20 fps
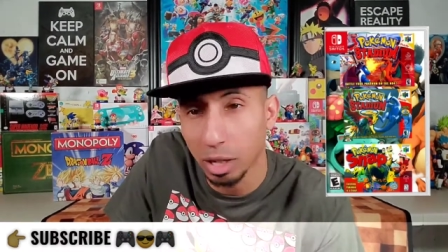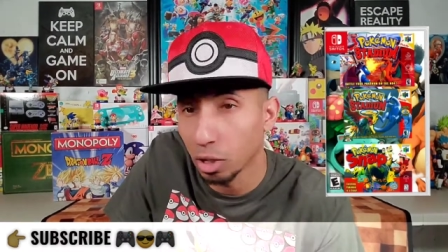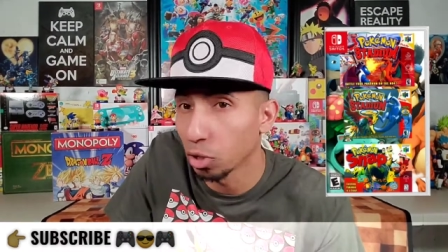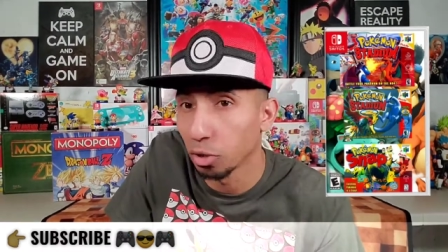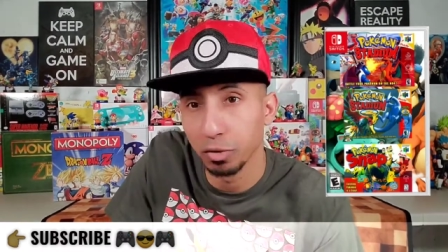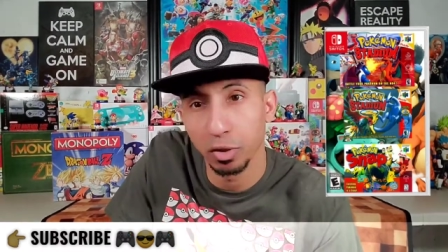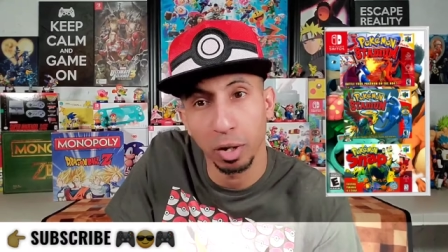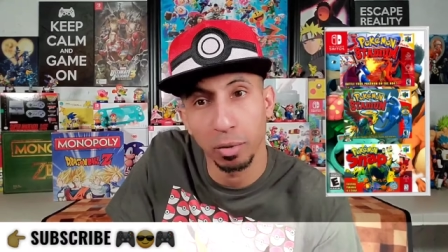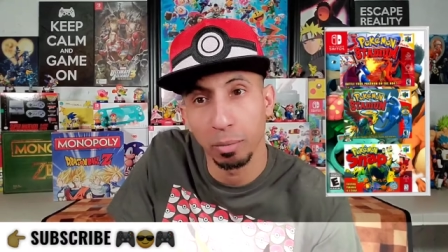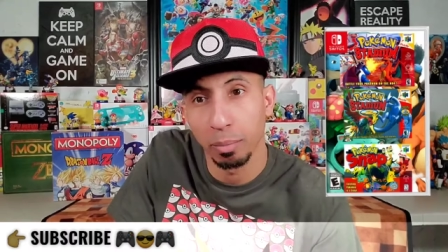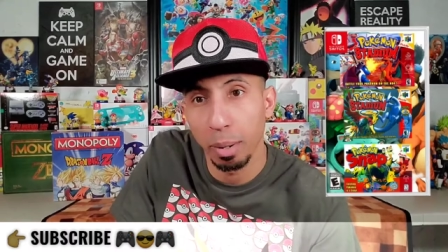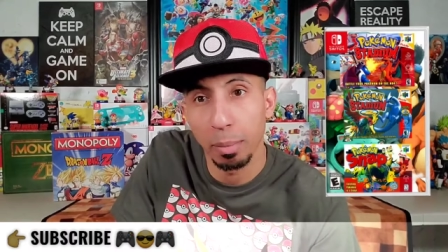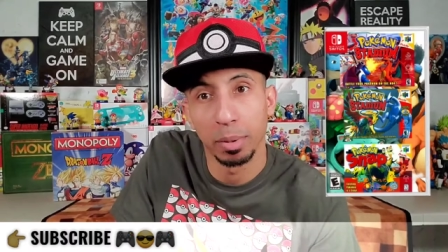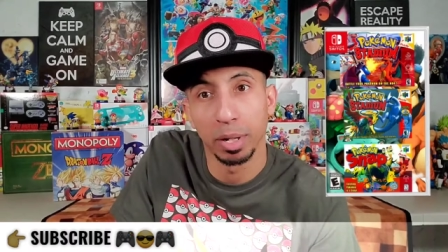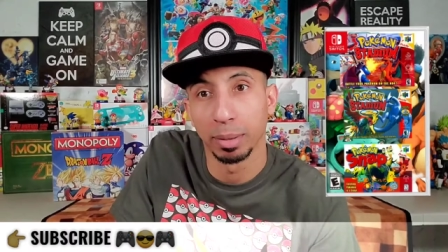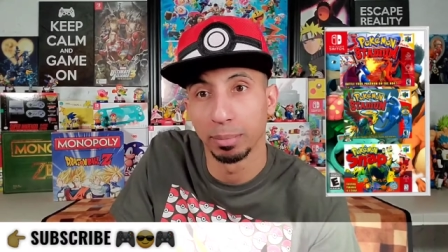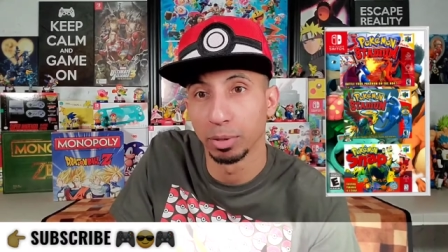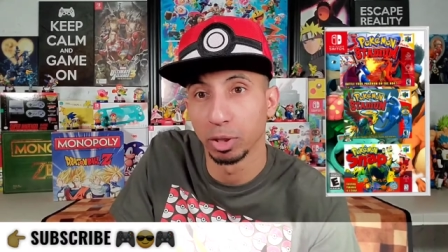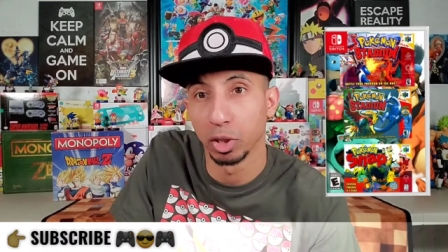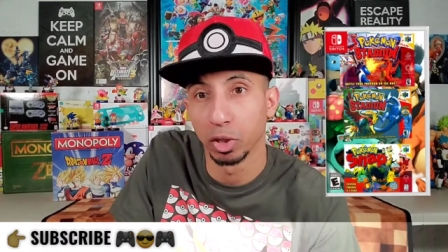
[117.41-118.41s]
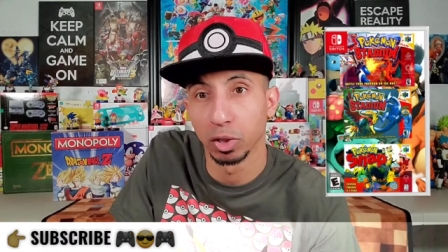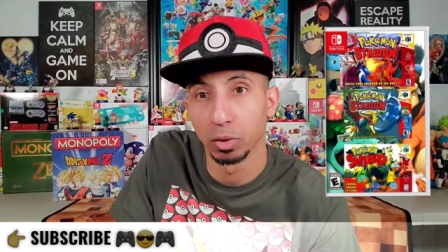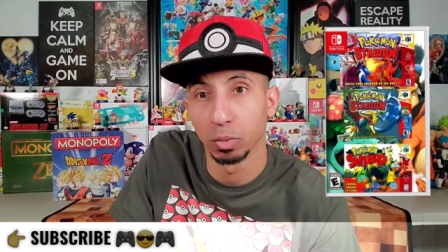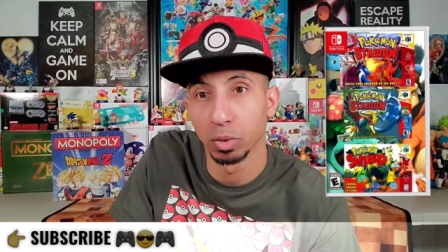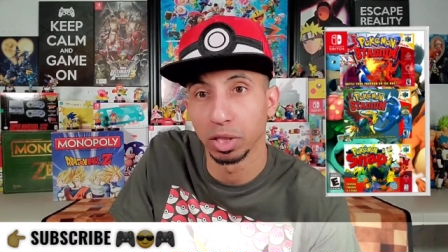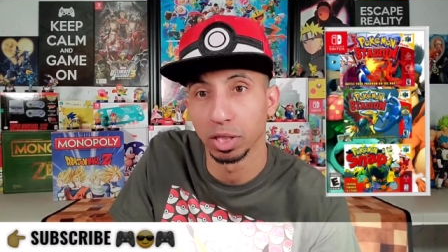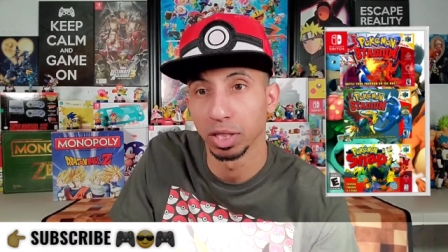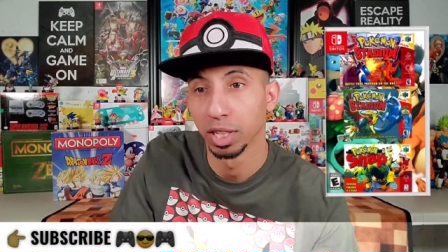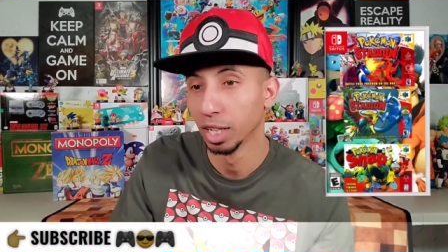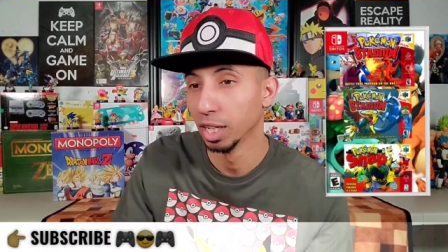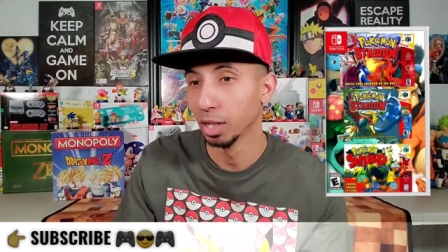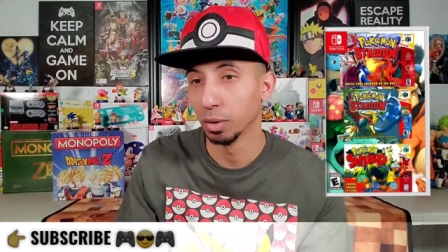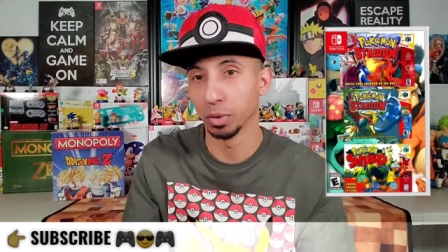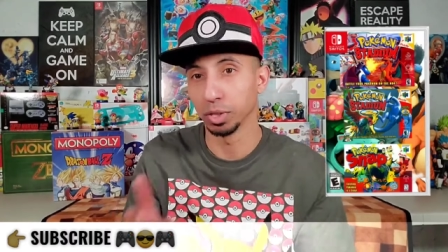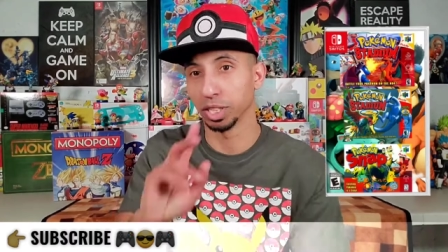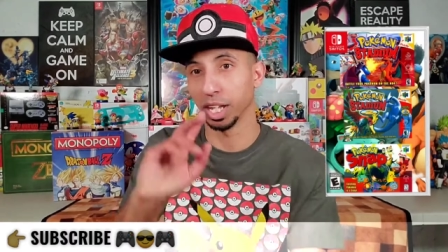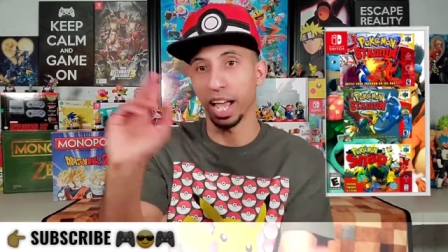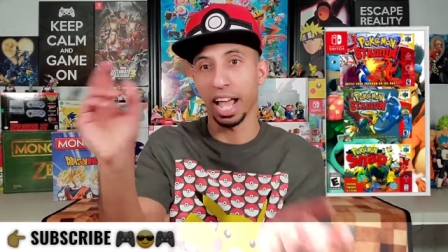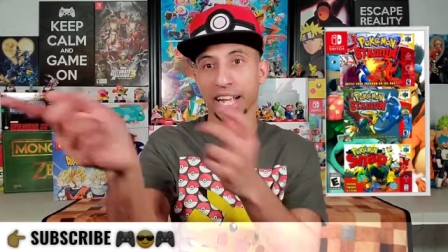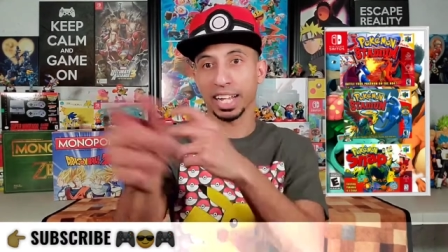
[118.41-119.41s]
I don't know if y'all remember them Jones with the
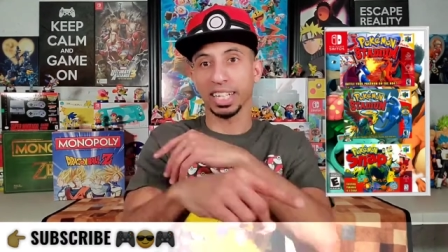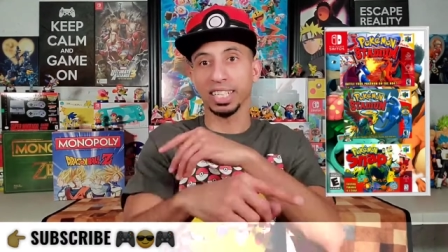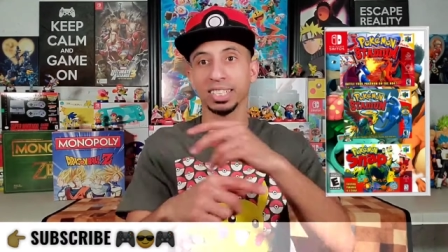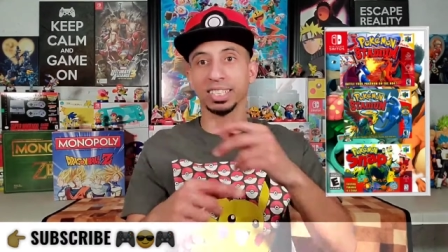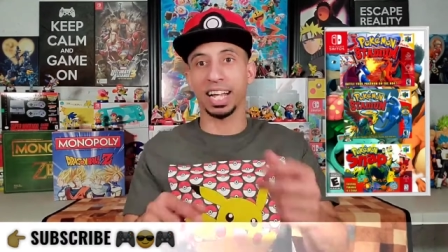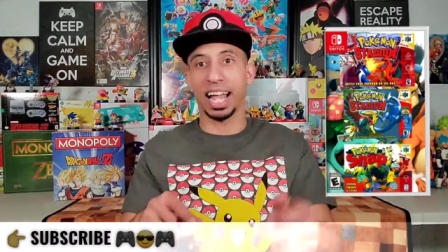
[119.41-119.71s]
with the Ekans.